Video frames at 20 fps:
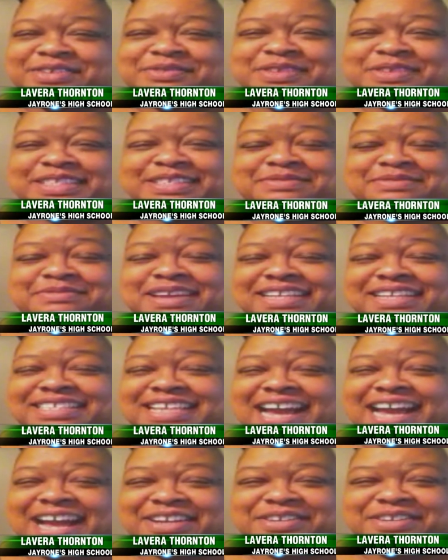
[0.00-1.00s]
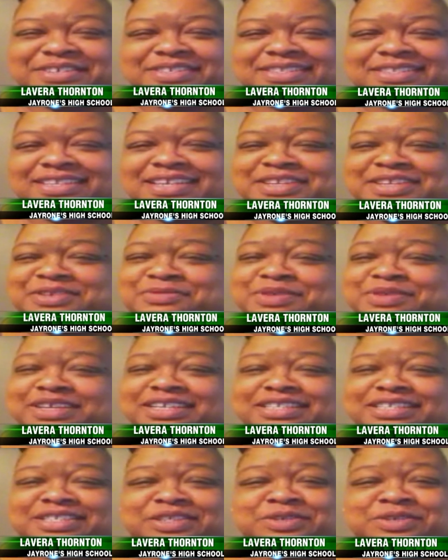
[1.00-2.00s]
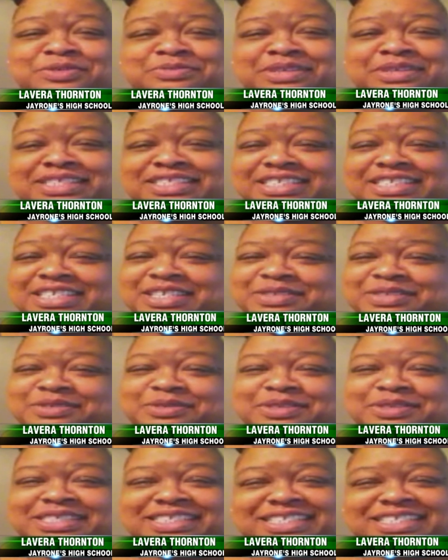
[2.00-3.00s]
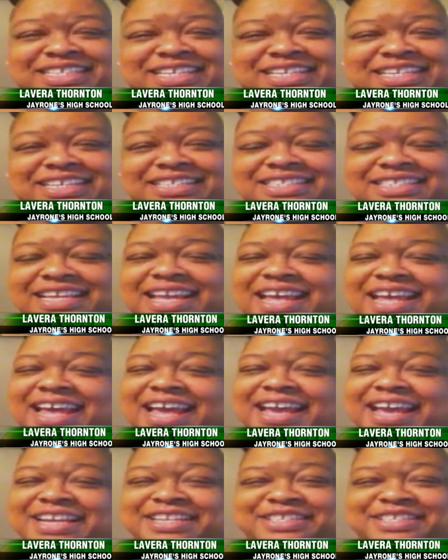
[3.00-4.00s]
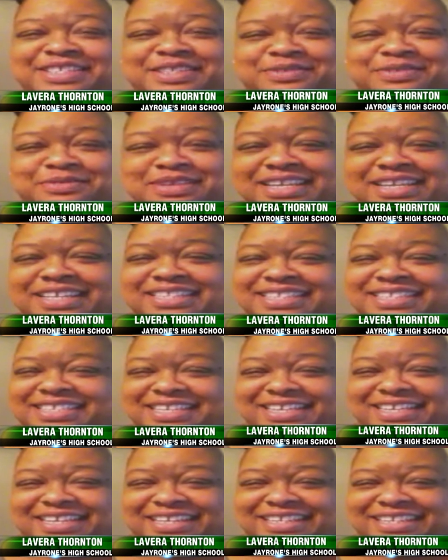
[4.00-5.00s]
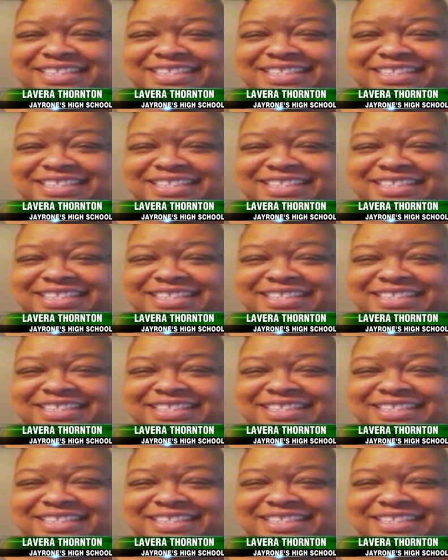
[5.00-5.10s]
You went to McDonald's and you would get two McChickens with cheese and a sweet tea.